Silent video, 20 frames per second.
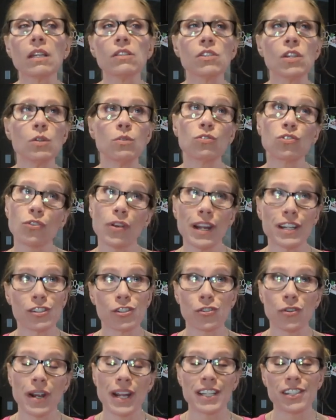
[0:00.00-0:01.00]
So scratch,
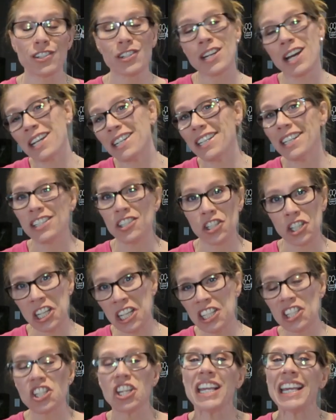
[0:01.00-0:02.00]
scratch, not itch,
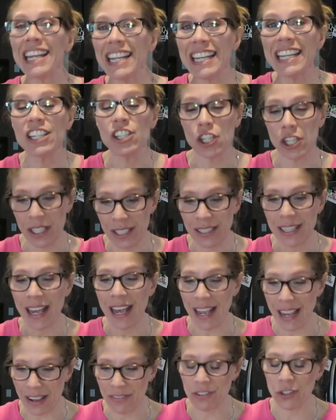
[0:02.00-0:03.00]
itch. It itches,
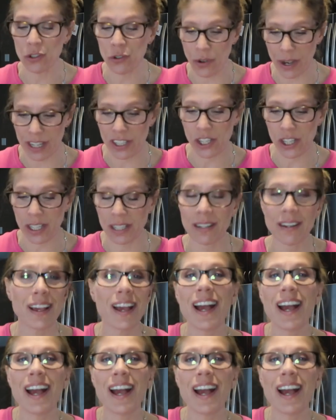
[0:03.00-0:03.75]
I have to scratch it.